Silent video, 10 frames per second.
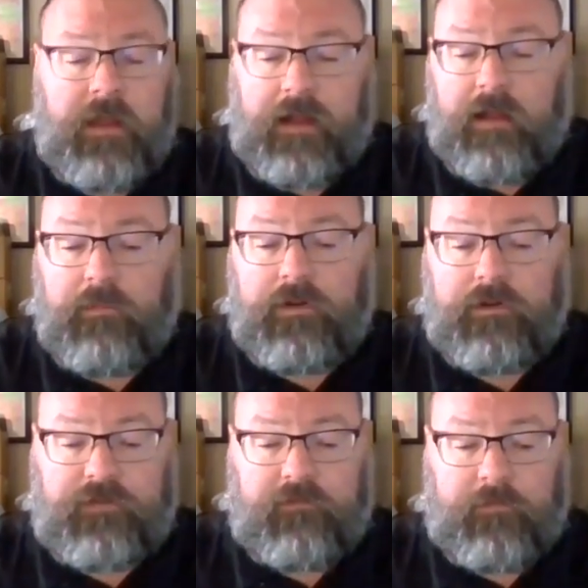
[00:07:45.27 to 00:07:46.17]
And I would
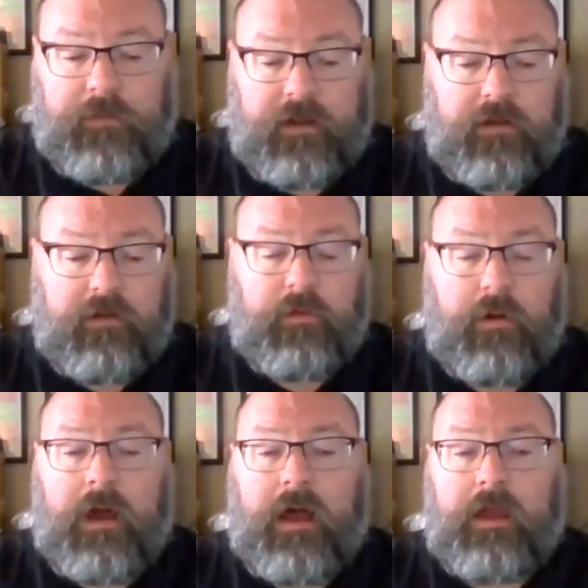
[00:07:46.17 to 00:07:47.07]
urge everybody to go
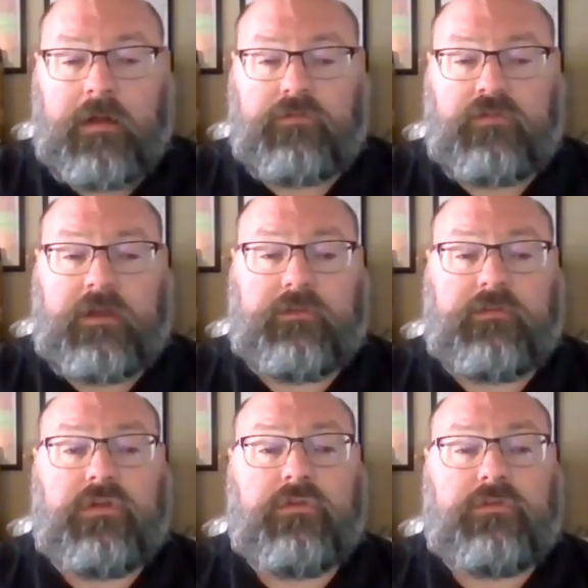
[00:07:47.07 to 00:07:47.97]
to Ohio
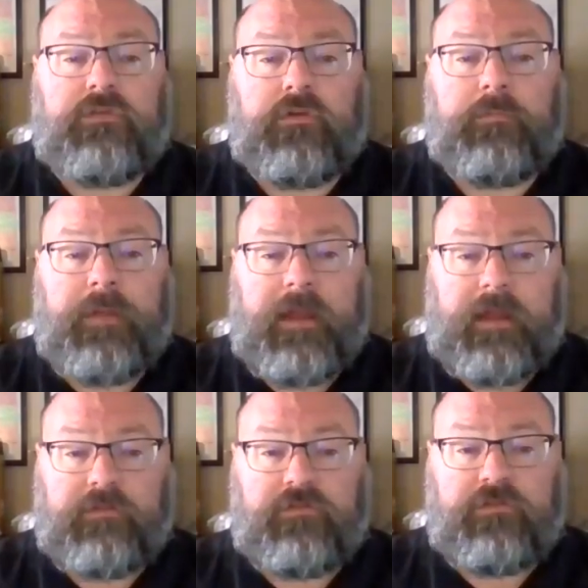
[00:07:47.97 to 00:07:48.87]
Channel's YouTube
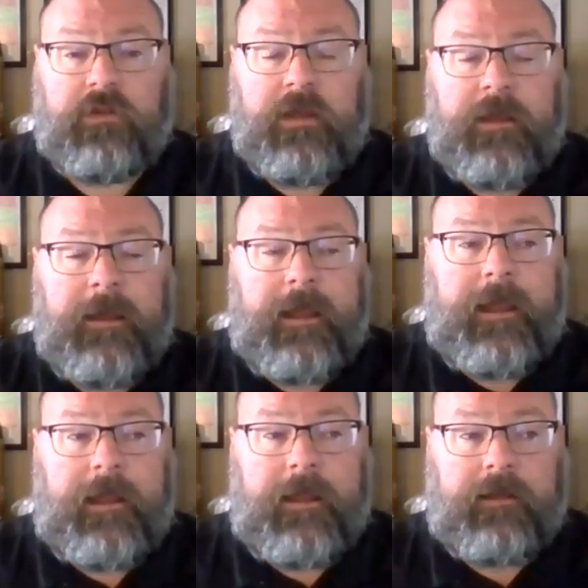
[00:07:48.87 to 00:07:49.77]
page
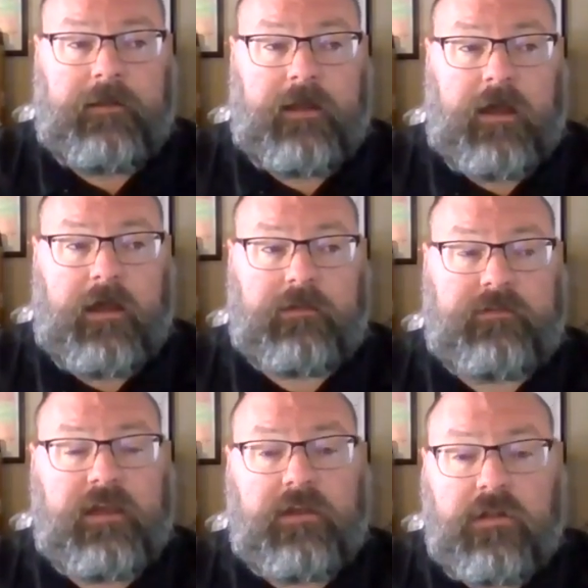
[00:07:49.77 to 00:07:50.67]
and
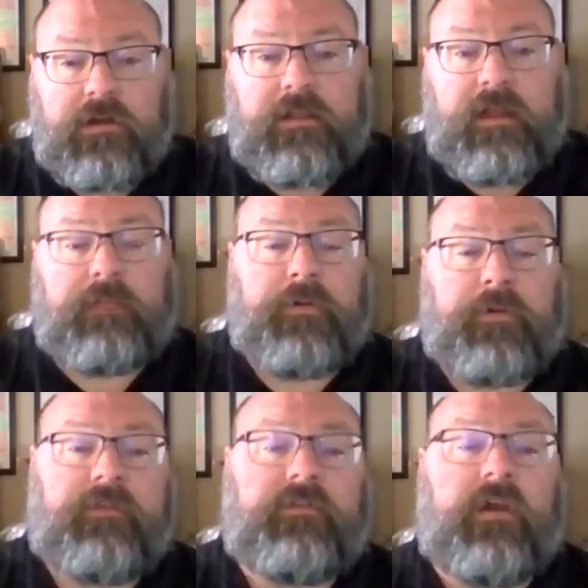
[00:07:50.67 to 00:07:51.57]
take a look at that
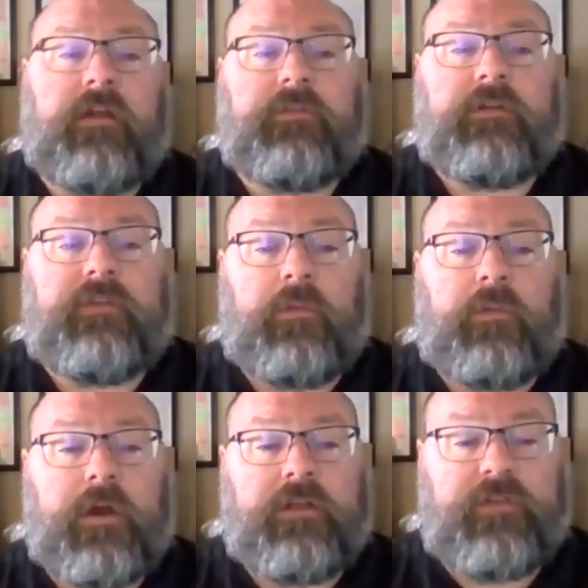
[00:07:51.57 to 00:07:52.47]
press conference
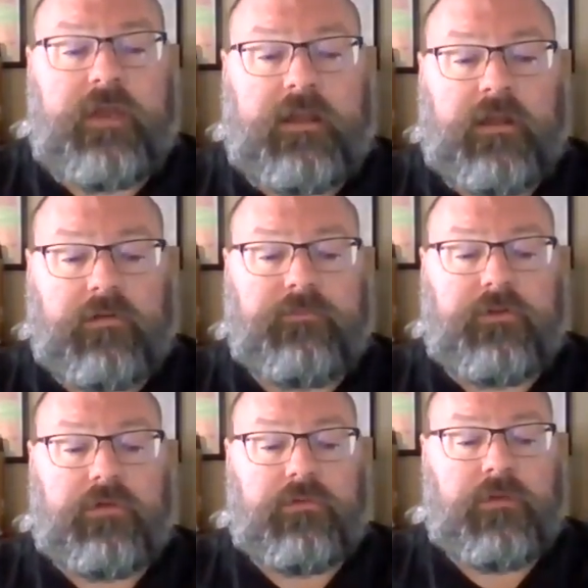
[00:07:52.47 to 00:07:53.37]
and watch that interview.